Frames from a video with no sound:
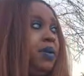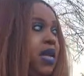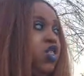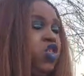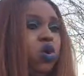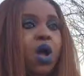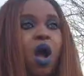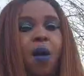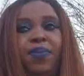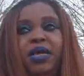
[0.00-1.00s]
Place your
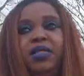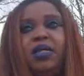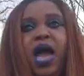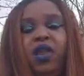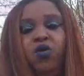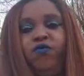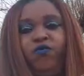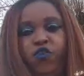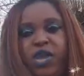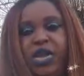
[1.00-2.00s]
copy titled
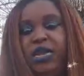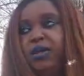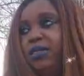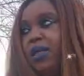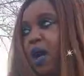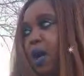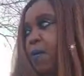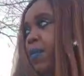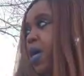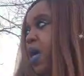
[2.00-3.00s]

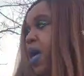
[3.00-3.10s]
Freedom.